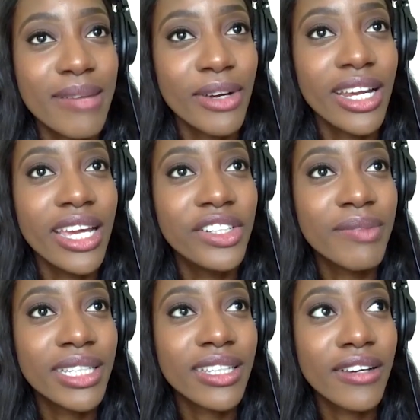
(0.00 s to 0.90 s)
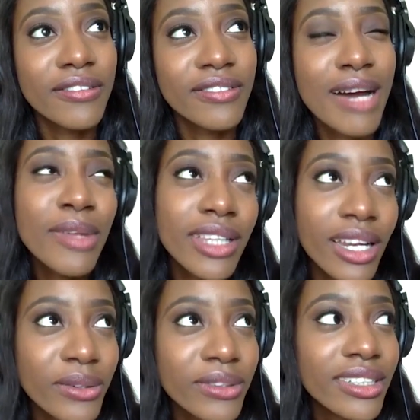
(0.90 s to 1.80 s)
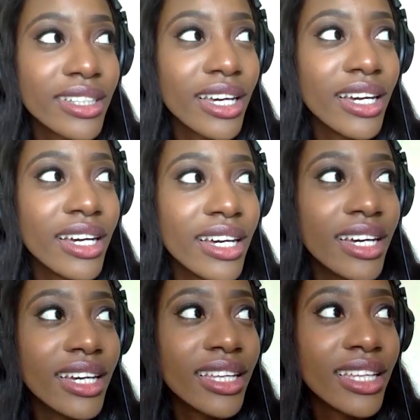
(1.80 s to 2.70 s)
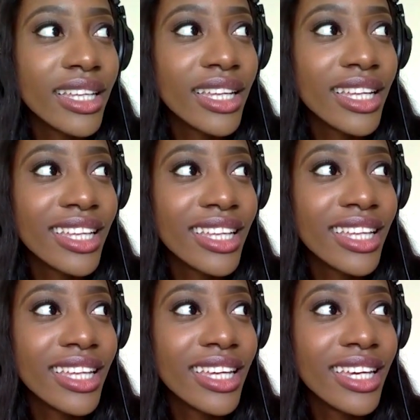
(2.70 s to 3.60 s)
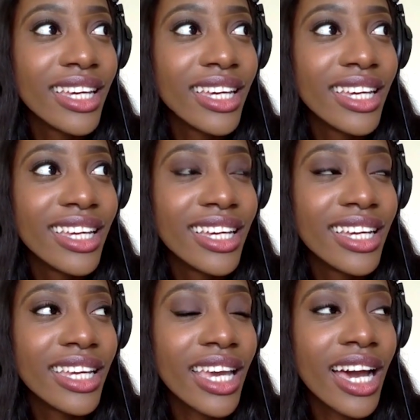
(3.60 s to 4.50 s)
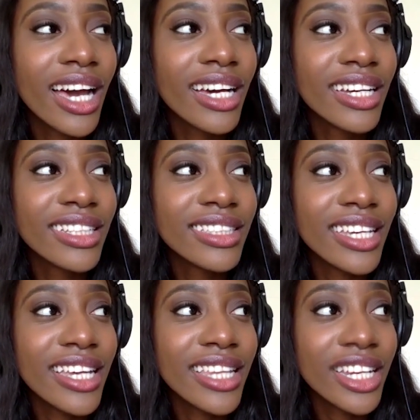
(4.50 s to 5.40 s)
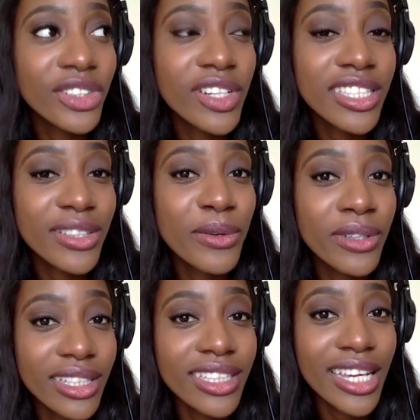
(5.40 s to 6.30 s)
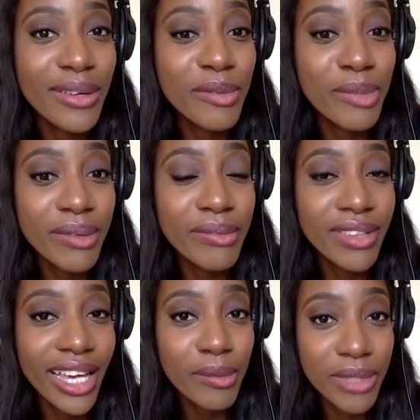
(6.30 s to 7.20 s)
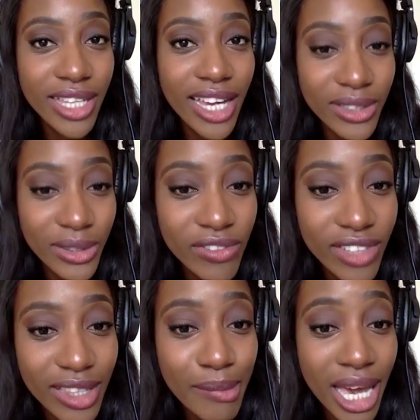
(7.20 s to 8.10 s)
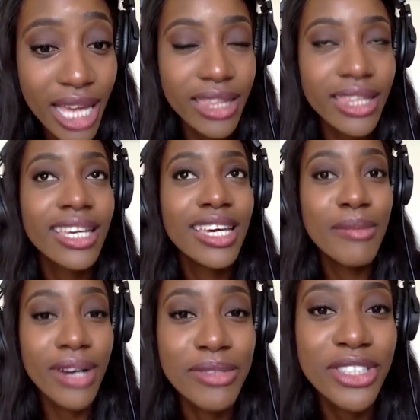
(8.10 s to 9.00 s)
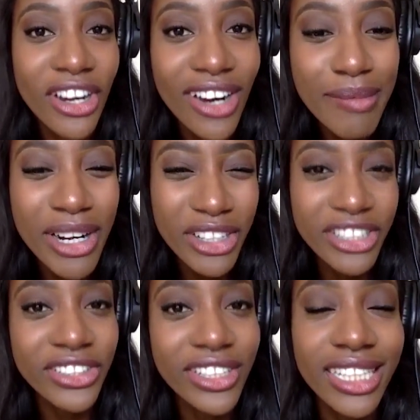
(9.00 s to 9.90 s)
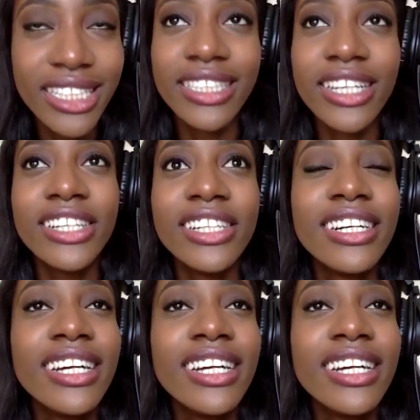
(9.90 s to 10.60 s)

I'm gonna age myself. I'm not that old. One uh, too quick math. Yeah. See, Nigerians who are listening would be like upset because they would have done the math. But I'm sorry, I'm an art student, so.